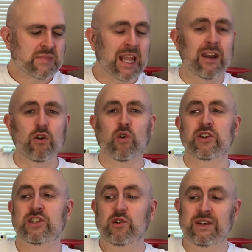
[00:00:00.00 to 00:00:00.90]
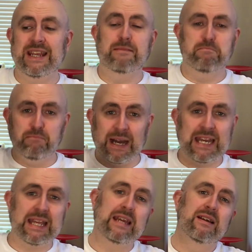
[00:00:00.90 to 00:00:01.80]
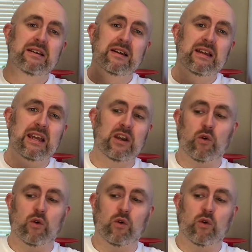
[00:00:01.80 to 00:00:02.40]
And of course, you need money in